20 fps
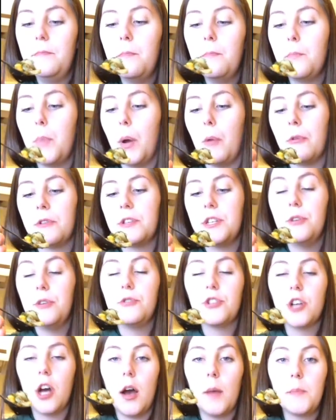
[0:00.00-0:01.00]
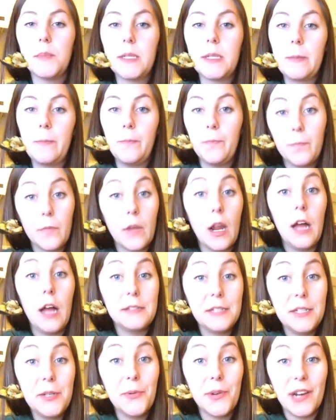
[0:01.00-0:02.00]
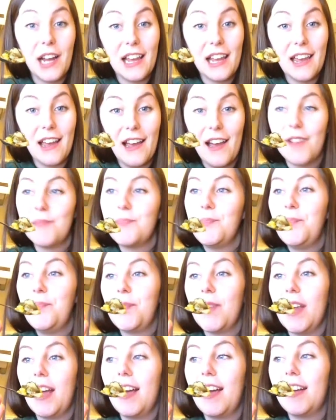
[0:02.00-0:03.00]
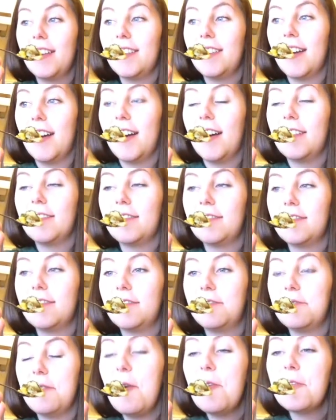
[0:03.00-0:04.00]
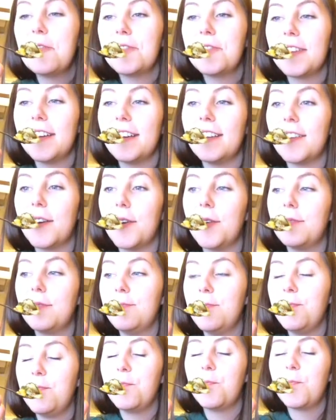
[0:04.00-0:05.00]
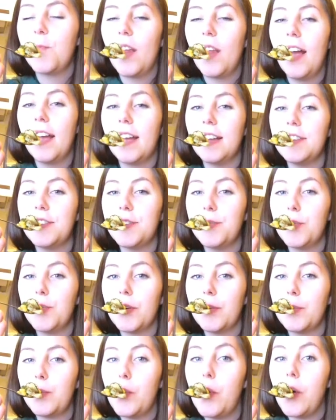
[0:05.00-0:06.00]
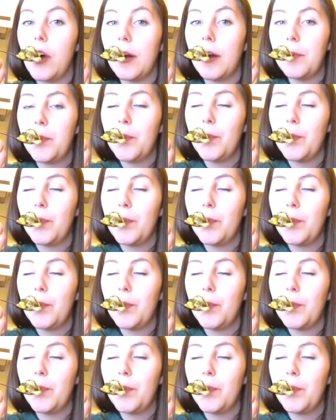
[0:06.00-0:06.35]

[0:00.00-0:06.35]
But with 2 jobs, I'll do what I can, and hopefully, though, I can do more.